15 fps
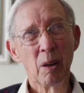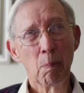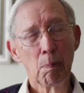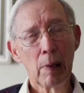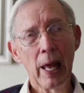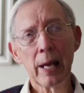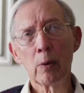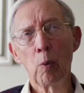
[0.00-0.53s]

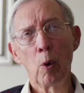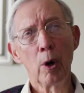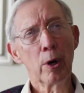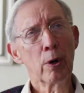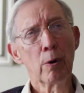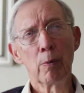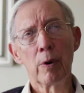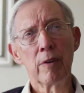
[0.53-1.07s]
Black
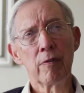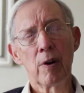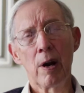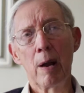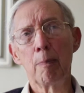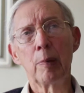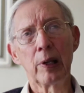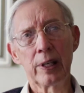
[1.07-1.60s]
Warrior River,
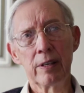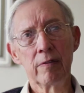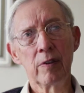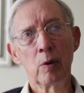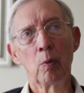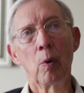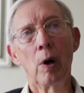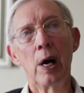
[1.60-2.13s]
I believe
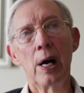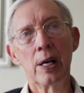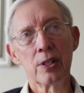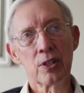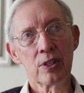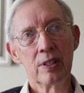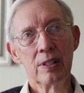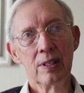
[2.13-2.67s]
it
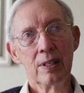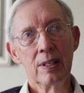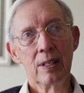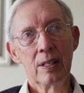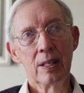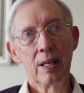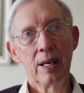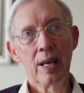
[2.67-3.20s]
was.
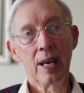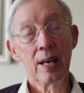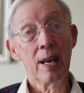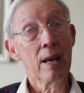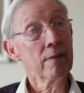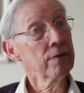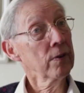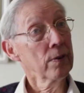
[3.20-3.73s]
And
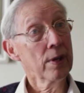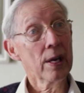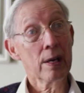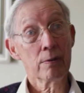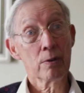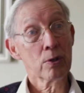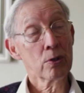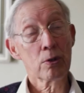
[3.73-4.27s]
after
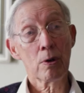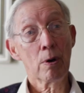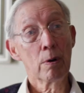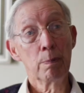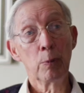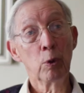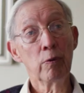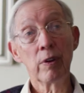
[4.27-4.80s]
that, just
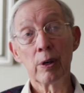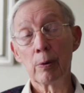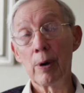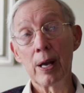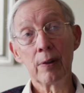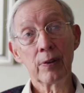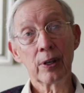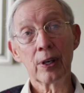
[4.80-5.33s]
started moving
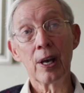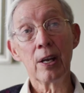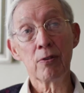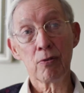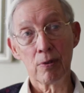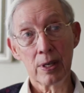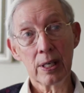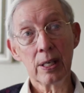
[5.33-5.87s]
around the
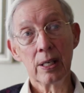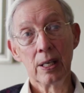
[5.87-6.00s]
country